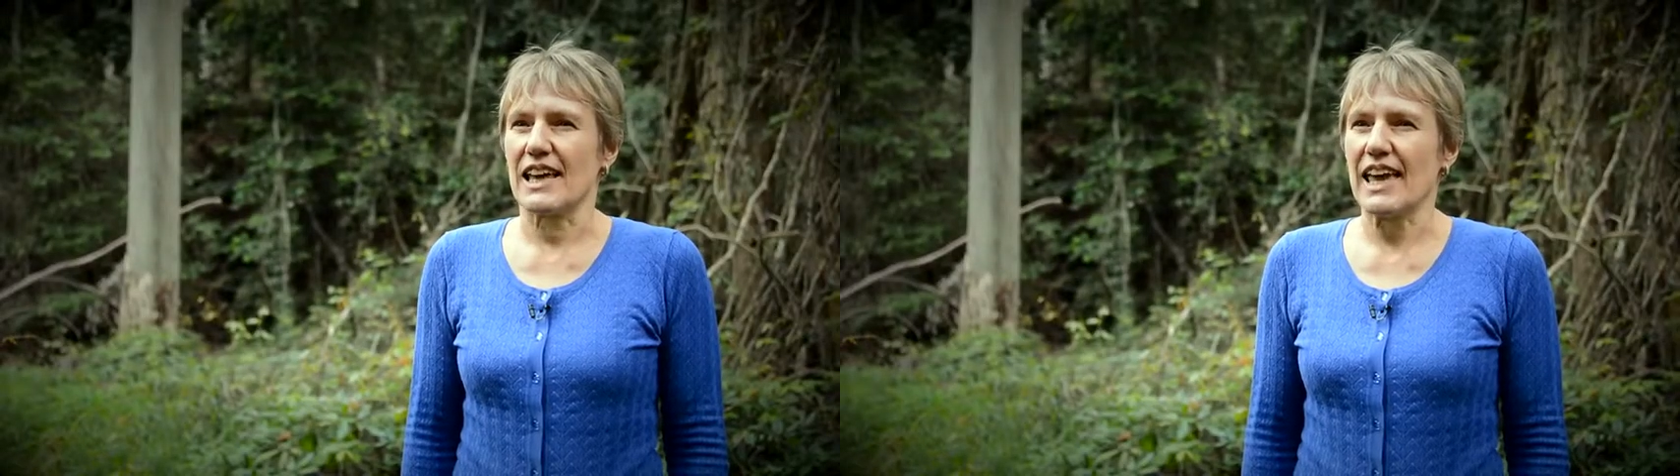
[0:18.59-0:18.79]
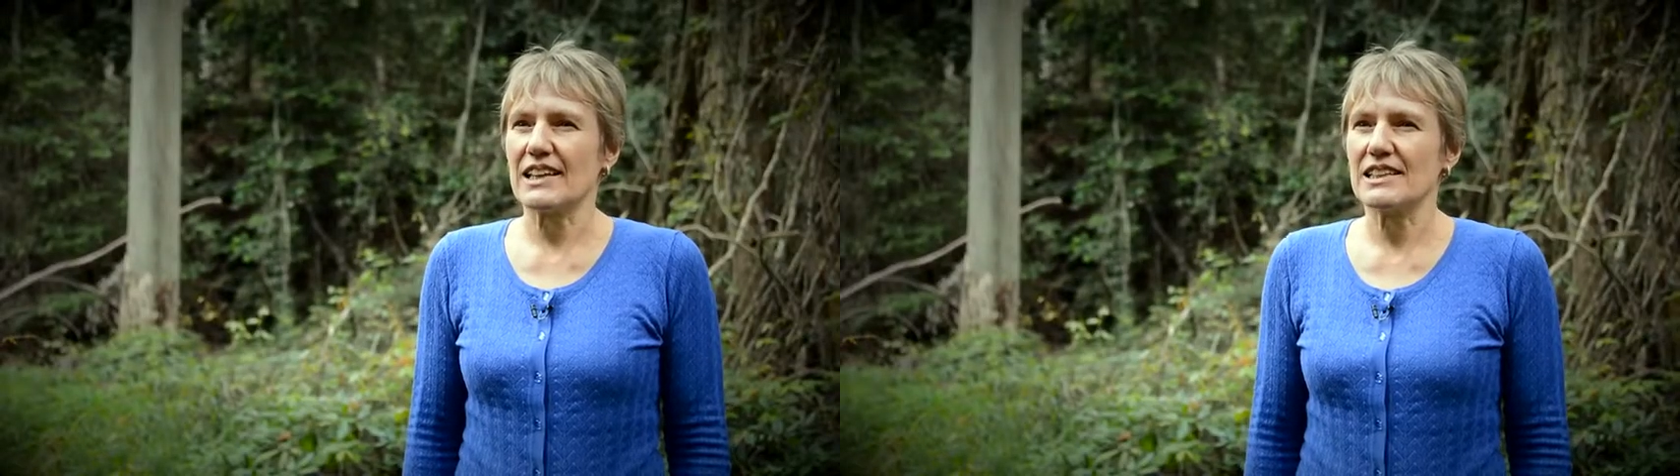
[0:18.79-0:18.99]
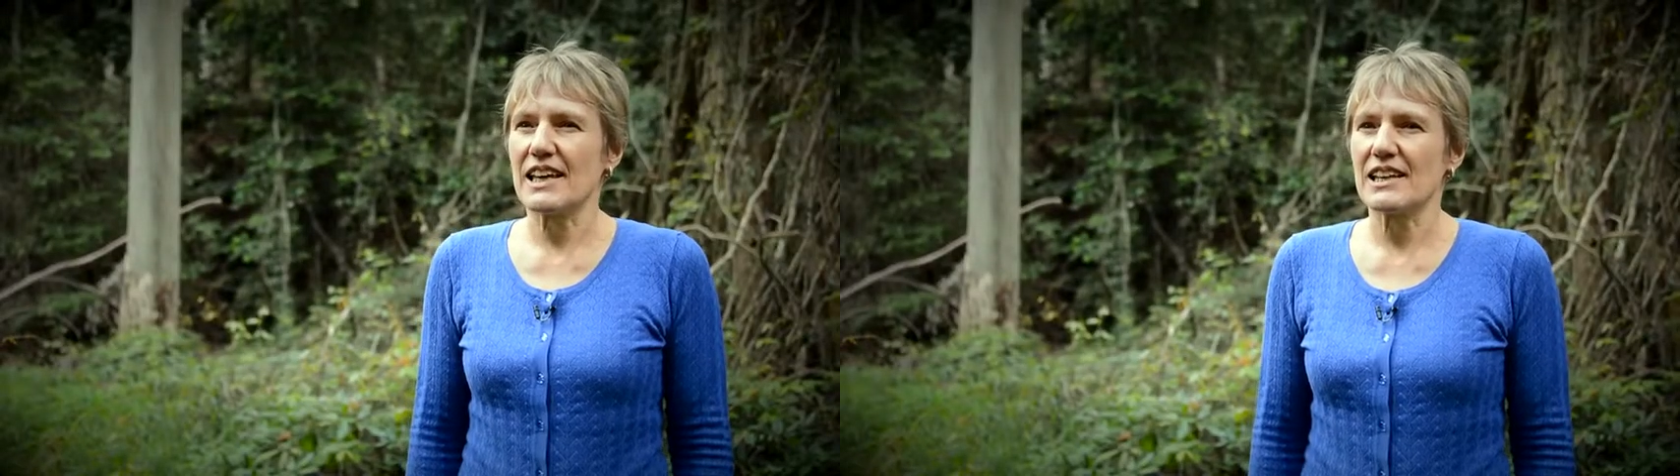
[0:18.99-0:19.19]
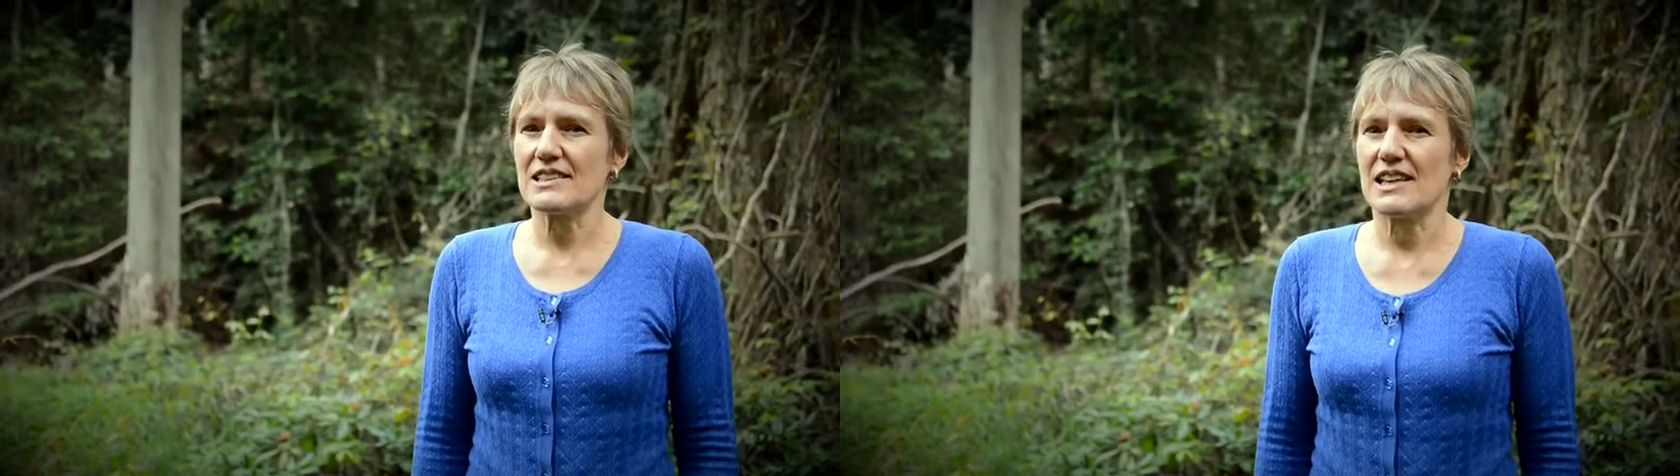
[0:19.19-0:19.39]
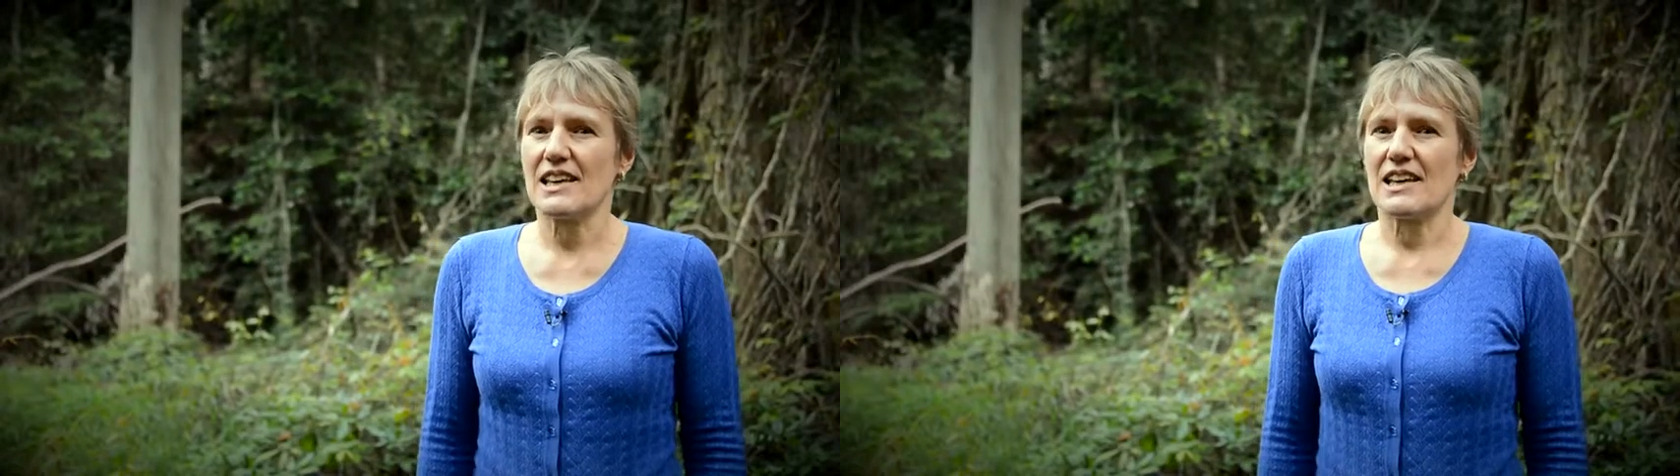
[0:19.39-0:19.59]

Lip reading: hectares,